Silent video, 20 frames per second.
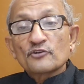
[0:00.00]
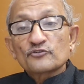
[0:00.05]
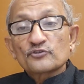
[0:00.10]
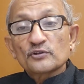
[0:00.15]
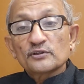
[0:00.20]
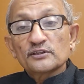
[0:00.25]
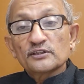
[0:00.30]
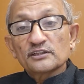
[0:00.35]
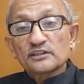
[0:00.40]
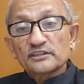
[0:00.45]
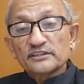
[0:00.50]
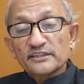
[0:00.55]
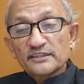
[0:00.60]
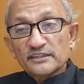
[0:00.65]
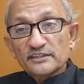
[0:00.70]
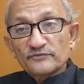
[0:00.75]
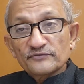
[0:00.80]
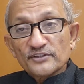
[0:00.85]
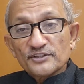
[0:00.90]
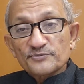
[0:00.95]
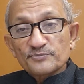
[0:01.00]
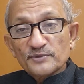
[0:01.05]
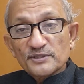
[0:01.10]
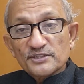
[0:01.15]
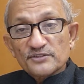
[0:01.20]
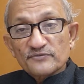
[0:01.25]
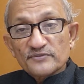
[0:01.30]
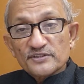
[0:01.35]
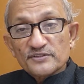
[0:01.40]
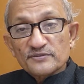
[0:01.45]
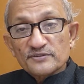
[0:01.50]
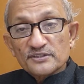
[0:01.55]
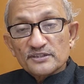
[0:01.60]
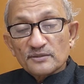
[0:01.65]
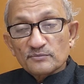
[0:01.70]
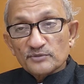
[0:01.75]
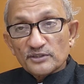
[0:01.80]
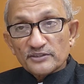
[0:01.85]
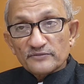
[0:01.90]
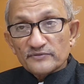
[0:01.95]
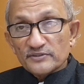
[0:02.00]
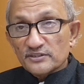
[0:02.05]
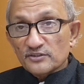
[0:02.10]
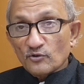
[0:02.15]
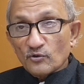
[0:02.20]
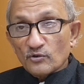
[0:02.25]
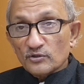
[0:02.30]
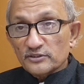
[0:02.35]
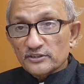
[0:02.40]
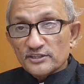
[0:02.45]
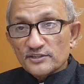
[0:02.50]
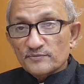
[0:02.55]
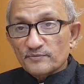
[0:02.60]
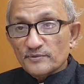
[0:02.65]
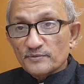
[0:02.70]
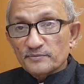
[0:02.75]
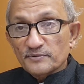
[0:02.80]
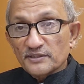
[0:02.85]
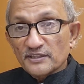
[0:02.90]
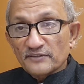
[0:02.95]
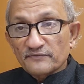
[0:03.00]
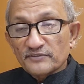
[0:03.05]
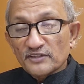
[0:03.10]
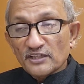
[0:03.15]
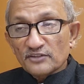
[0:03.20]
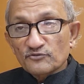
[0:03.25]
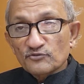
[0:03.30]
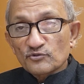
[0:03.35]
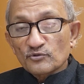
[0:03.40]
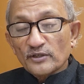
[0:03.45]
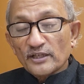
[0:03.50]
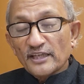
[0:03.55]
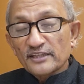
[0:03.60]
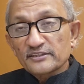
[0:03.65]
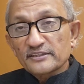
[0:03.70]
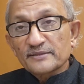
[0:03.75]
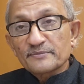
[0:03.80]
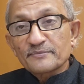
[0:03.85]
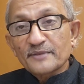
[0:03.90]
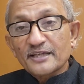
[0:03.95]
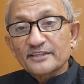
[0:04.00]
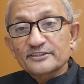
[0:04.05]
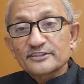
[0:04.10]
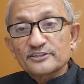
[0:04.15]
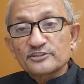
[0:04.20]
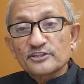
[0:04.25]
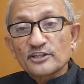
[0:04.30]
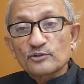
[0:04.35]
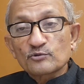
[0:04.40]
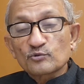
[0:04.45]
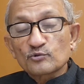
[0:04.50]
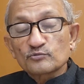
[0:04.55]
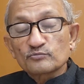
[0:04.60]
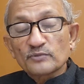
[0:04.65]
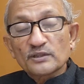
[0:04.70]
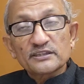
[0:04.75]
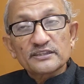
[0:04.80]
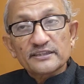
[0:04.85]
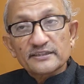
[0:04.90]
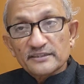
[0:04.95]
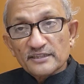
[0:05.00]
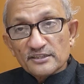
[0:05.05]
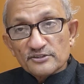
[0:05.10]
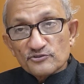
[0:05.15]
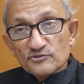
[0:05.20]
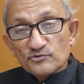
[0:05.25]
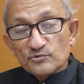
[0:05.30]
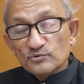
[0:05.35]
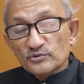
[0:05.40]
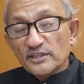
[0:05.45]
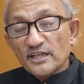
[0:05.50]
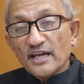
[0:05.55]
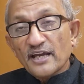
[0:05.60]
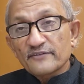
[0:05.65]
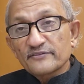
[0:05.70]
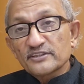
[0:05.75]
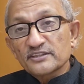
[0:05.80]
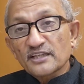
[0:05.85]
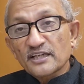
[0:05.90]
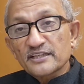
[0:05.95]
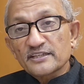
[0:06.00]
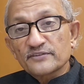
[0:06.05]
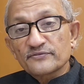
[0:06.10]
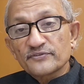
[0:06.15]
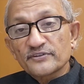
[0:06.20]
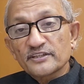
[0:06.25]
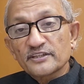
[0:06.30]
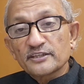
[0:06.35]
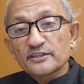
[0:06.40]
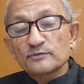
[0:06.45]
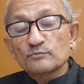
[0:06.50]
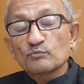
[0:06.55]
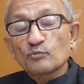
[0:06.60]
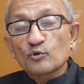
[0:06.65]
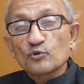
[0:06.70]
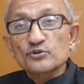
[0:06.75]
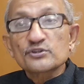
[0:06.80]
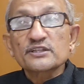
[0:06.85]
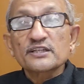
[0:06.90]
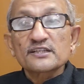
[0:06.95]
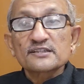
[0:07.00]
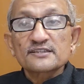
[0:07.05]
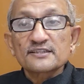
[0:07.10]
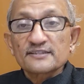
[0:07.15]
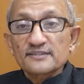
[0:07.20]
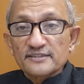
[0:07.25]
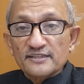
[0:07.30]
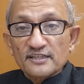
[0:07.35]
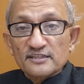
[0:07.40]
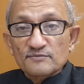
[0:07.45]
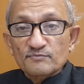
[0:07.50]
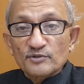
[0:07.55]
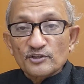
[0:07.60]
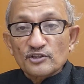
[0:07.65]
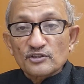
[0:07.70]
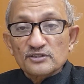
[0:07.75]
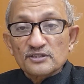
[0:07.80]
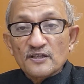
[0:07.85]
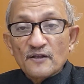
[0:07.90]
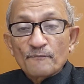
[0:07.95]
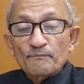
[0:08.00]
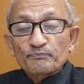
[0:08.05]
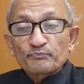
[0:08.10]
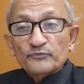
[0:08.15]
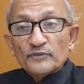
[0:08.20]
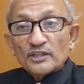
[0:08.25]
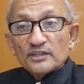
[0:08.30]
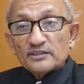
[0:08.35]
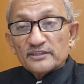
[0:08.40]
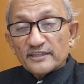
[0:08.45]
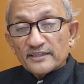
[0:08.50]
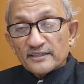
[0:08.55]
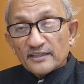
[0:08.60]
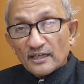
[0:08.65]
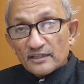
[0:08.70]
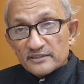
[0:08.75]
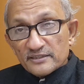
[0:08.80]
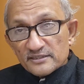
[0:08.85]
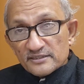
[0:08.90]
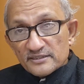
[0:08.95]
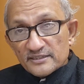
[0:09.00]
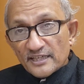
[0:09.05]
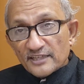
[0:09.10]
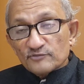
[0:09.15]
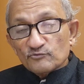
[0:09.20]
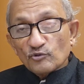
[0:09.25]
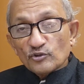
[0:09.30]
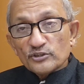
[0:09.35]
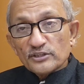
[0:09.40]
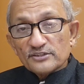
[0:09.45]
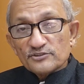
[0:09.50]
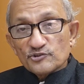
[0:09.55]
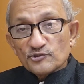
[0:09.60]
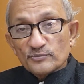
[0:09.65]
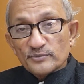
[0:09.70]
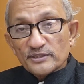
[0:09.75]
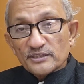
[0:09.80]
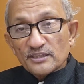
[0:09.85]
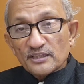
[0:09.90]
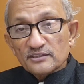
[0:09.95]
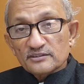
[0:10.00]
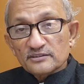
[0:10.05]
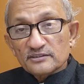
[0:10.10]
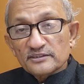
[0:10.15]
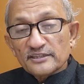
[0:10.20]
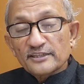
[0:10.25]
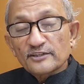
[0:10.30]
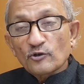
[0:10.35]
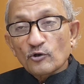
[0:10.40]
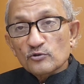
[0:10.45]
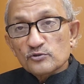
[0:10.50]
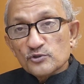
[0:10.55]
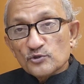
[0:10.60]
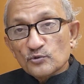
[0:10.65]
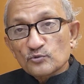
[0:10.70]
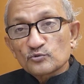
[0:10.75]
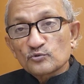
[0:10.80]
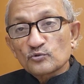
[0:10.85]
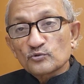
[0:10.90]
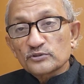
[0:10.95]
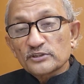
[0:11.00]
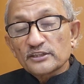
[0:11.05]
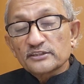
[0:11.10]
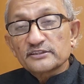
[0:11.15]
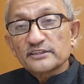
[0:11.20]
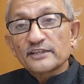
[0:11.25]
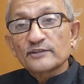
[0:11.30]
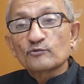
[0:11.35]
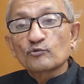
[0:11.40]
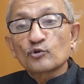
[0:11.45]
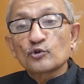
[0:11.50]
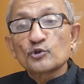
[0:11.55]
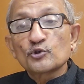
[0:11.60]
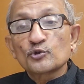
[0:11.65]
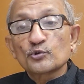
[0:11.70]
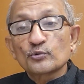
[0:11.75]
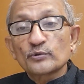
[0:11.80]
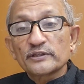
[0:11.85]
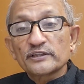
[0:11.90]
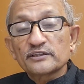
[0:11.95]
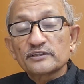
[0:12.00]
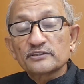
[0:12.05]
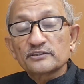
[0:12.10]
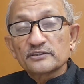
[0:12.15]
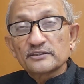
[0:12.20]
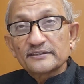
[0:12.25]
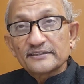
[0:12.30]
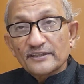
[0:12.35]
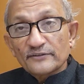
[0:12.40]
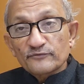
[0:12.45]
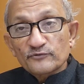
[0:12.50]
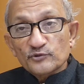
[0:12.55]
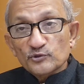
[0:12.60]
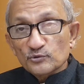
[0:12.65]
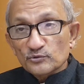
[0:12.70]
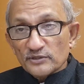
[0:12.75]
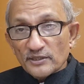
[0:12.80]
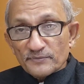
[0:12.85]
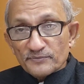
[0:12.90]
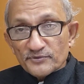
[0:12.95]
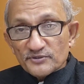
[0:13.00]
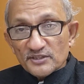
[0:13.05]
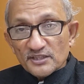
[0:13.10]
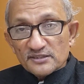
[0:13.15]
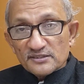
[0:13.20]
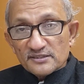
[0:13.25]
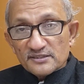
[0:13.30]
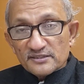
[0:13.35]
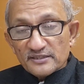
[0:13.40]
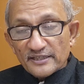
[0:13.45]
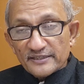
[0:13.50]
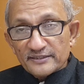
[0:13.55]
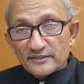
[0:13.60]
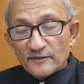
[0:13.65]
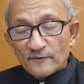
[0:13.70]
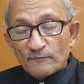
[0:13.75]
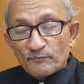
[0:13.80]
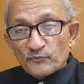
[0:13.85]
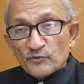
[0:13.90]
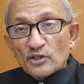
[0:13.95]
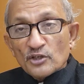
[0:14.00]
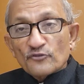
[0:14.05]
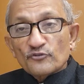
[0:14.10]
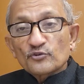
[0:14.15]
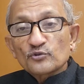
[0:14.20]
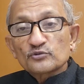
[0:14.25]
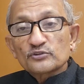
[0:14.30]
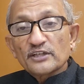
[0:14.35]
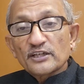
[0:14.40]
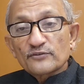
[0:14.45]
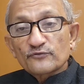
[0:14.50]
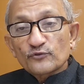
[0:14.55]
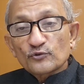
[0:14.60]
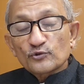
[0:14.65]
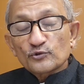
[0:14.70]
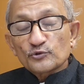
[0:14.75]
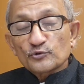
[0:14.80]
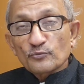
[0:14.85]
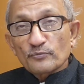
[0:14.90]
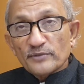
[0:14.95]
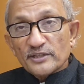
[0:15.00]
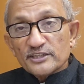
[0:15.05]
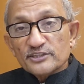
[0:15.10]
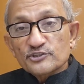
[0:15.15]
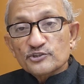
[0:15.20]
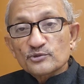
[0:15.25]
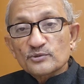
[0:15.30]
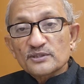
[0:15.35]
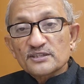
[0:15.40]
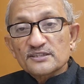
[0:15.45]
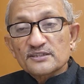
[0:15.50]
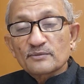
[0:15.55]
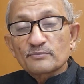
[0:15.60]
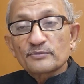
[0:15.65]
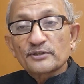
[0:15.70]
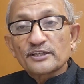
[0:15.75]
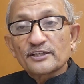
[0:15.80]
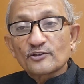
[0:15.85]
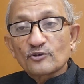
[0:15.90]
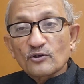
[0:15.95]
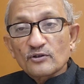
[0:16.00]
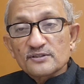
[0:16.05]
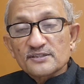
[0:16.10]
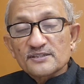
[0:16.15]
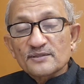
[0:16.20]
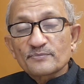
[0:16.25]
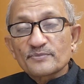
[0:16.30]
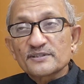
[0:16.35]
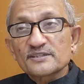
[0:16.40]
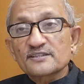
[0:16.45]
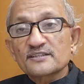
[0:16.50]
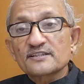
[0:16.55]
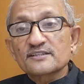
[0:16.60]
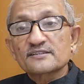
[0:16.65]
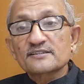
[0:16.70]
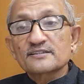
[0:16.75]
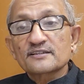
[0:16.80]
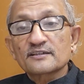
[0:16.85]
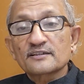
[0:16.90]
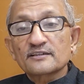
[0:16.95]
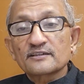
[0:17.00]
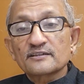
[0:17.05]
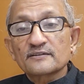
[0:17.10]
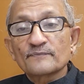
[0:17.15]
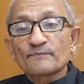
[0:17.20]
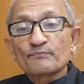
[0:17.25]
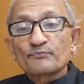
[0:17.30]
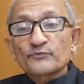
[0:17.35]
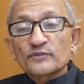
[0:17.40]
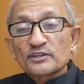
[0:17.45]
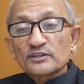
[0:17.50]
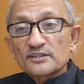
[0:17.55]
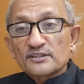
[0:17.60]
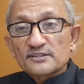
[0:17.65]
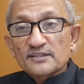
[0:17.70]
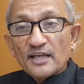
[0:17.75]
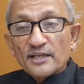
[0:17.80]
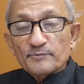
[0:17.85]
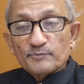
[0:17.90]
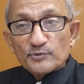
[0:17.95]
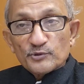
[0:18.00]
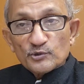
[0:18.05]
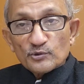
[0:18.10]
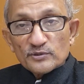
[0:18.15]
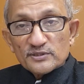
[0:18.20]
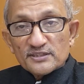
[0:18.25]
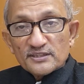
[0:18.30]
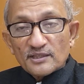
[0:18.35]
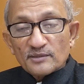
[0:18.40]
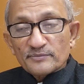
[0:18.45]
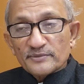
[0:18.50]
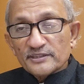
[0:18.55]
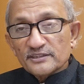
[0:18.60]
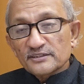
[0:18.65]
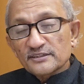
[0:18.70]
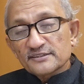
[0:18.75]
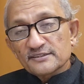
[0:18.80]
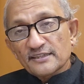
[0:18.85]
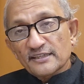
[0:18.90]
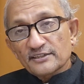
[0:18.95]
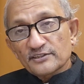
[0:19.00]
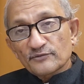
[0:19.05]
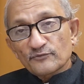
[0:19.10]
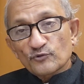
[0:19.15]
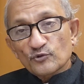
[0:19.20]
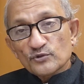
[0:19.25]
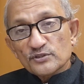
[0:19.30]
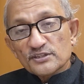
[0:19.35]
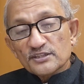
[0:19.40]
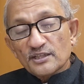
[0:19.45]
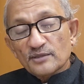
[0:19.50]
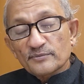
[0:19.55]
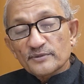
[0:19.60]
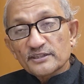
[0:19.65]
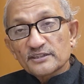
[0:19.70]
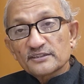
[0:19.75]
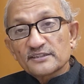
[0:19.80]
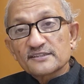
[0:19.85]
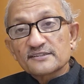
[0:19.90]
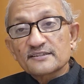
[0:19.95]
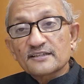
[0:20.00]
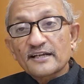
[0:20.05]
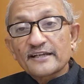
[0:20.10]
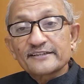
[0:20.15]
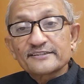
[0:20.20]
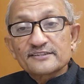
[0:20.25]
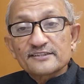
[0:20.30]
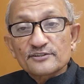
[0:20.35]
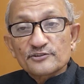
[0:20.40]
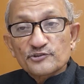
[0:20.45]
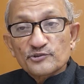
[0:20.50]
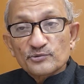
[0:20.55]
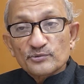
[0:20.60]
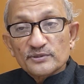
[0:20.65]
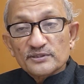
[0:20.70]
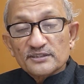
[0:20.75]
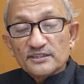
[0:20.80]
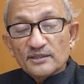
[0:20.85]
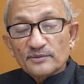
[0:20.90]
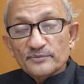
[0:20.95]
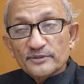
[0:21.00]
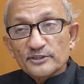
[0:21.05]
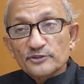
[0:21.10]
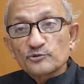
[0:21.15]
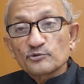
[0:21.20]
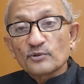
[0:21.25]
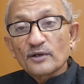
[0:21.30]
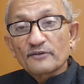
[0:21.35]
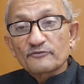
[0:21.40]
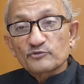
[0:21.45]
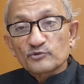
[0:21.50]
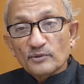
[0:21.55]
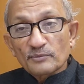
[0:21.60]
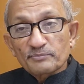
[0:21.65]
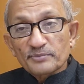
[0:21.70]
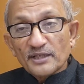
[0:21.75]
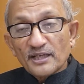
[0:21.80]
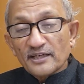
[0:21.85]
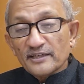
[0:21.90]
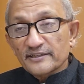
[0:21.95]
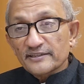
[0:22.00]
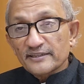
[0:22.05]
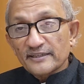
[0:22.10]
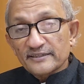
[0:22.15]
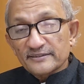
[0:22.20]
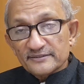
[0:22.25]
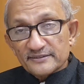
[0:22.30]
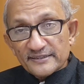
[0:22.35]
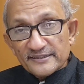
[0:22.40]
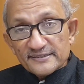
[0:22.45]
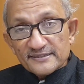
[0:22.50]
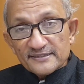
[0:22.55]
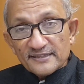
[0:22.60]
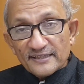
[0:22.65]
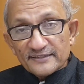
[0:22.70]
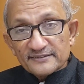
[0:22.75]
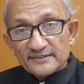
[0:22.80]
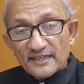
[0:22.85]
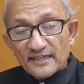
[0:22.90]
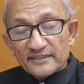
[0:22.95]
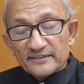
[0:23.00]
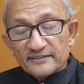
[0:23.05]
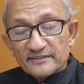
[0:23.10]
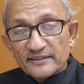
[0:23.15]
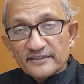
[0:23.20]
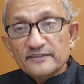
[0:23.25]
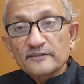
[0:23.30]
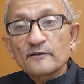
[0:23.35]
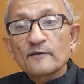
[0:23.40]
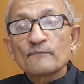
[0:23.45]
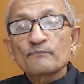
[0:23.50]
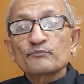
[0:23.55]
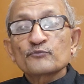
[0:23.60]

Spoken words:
So learning investments, which is something which all these people have done. So can they manage their own money? Yes. Do they have an IFA? In most cases, yes, because they understand what has to be done. They also know that they won't do it left to themselves, right? So therefore, to make sure somebody calls up and says, this IPO is coming, this NFO is coming, this rights issue is coming, you have to apply and things like that, right?